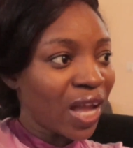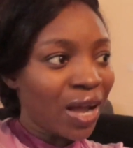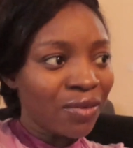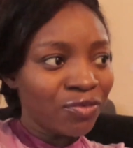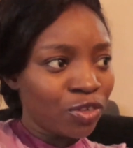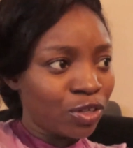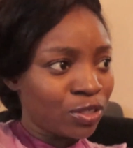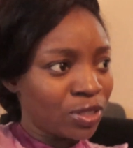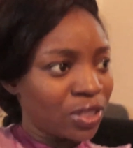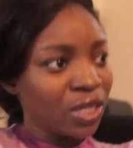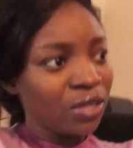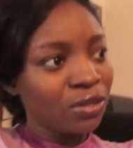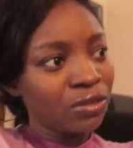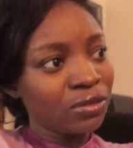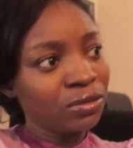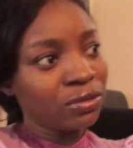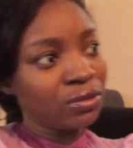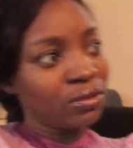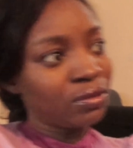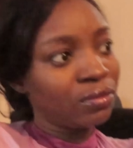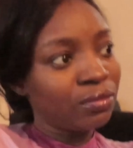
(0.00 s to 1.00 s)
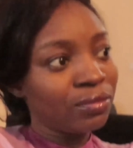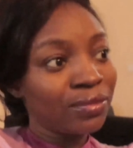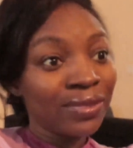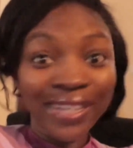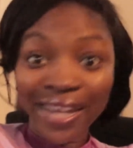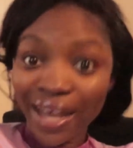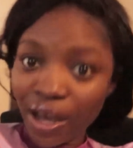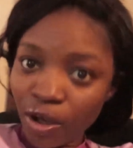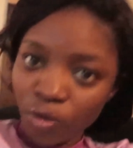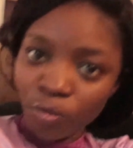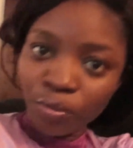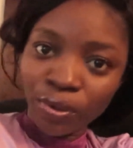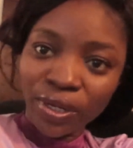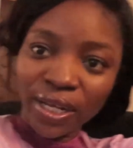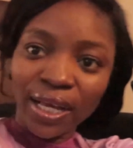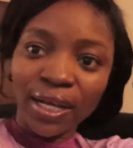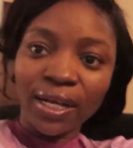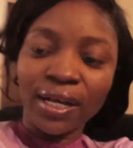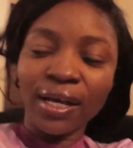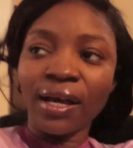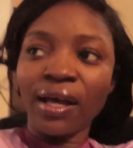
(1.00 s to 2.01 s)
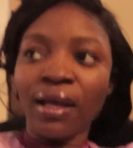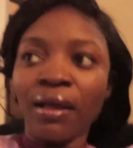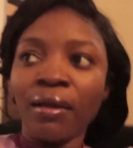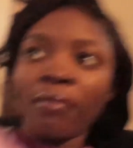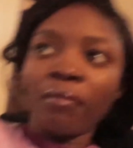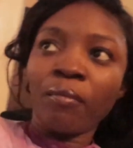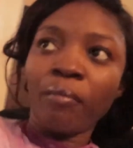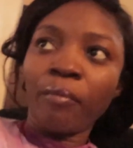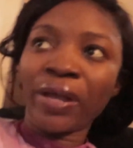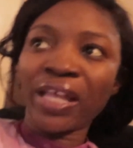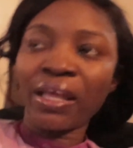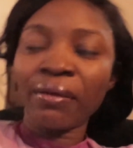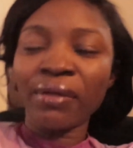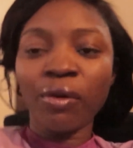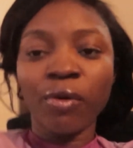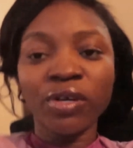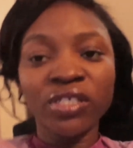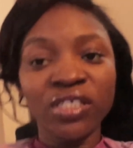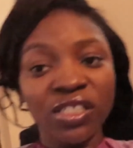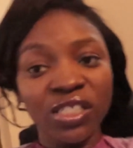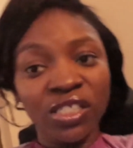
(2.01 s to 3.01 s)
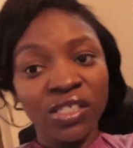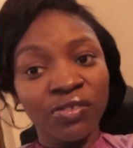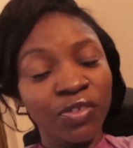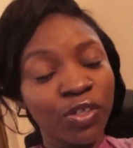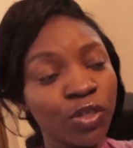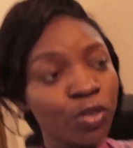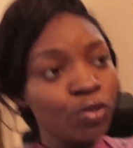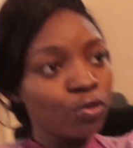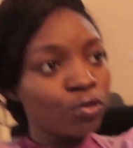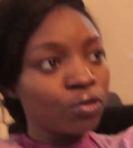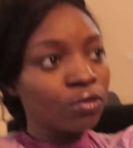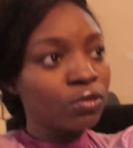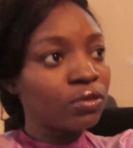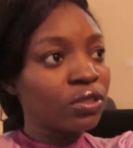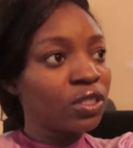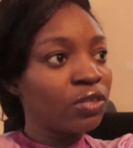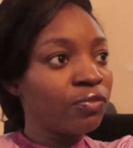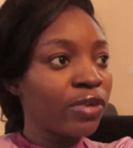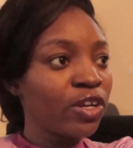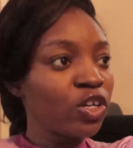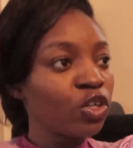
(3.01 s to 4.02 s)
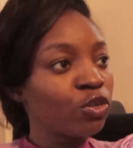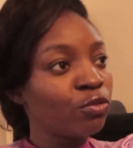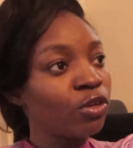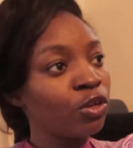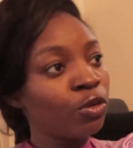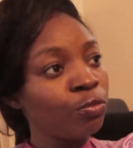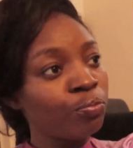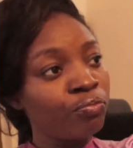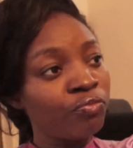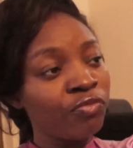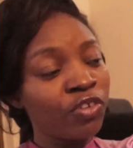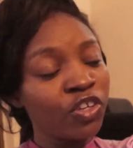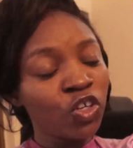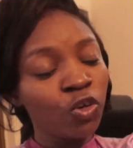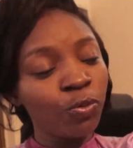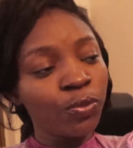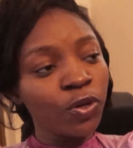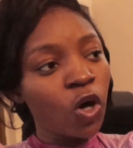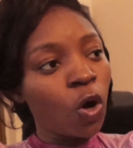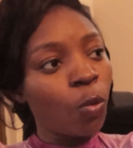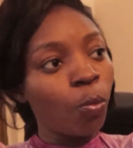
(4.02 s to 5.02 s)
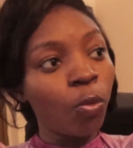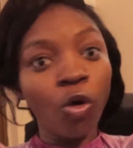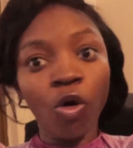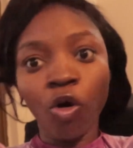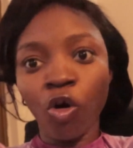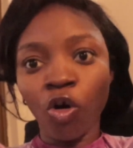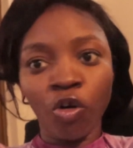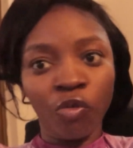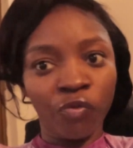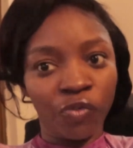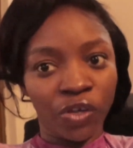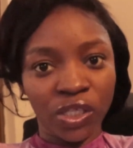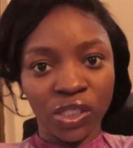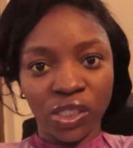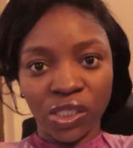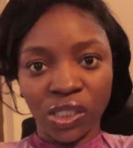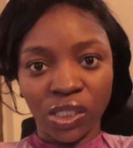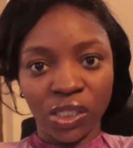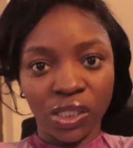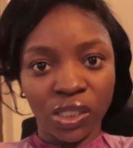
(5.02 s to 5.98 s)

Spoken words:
I've not now, okay. Now, but like, by the time they're watching this video, the video will be up, obviously.